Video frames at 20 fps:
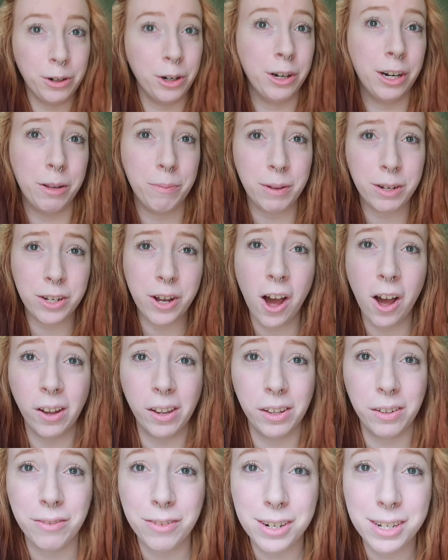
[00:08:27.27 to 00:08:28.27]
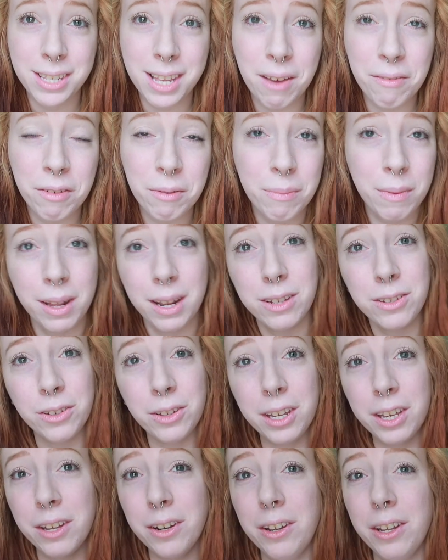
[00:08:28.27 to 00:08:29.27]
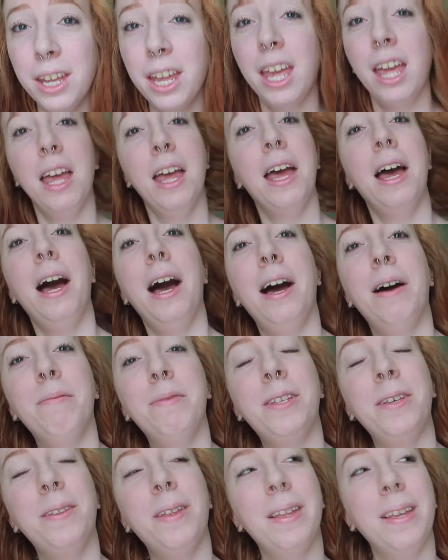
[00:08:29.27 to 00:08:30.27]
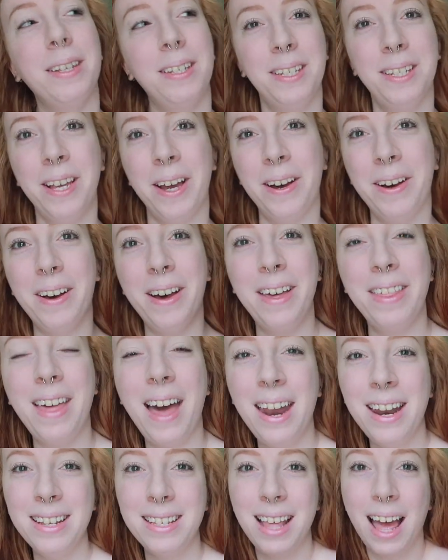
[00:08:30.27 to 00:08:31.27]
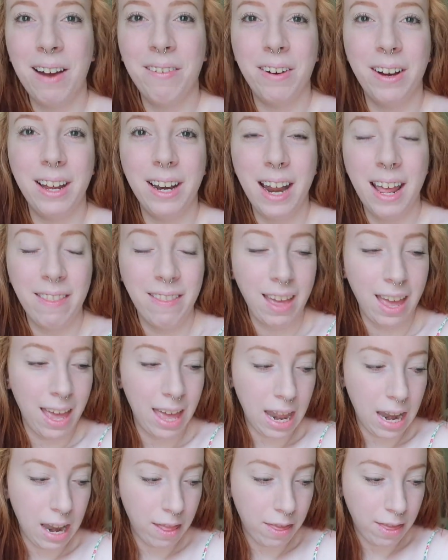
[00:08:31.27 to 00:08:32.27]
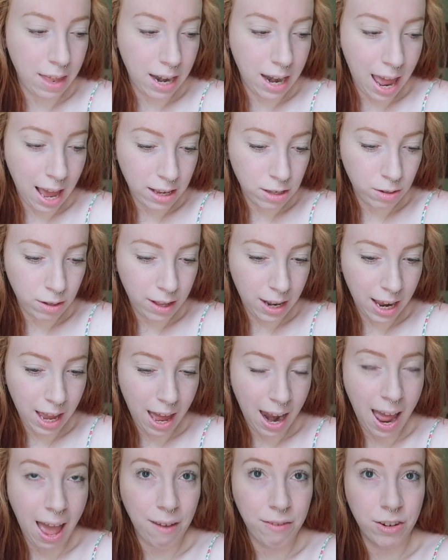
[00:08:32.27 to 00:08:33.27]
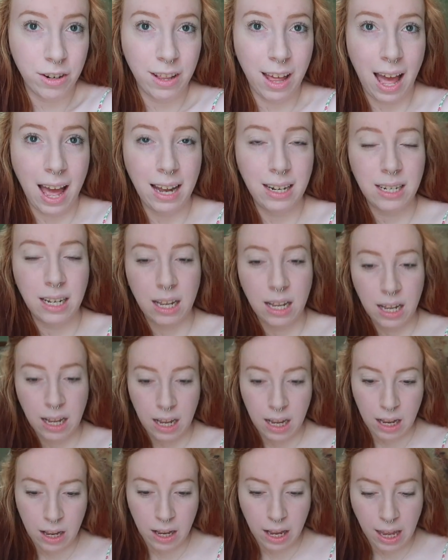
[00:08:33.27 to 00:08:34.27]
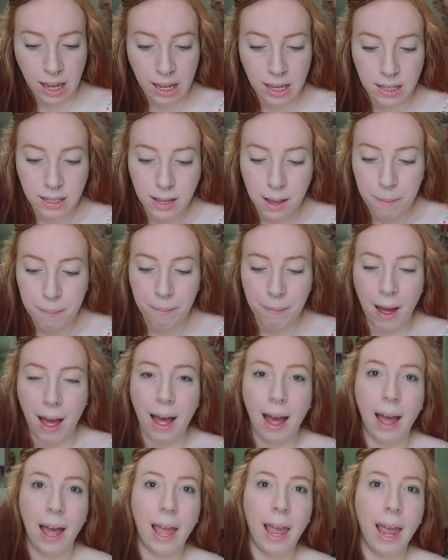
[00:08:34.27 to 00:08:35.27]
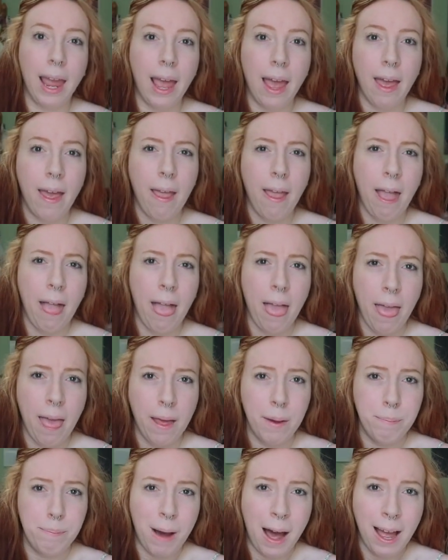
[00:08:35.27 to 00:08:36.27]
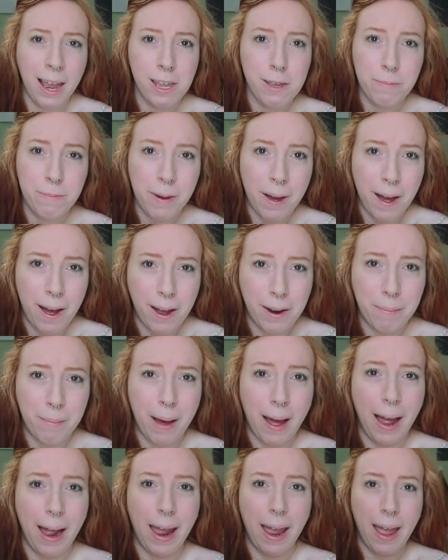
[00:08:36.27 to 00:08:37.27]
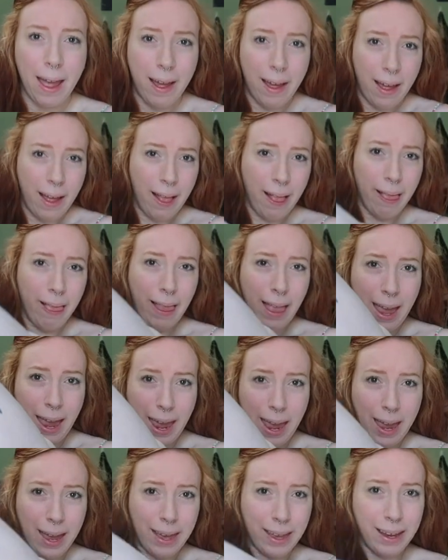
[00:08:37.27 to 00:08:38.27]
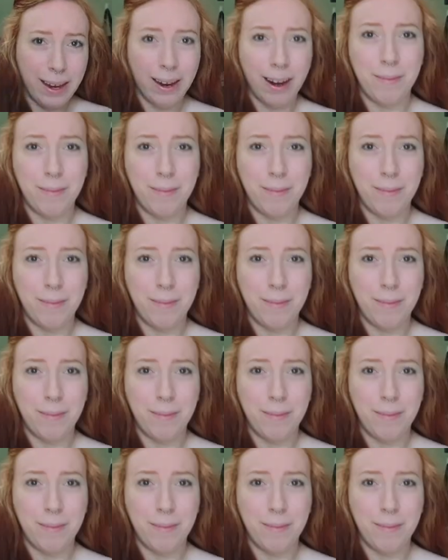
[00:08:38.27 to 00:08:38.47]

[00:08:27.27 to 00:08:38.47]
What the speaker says: already been talking for 7 minutes, holy cannoli. So that is that one. And then the next one that I got after that is my pipe on my leg here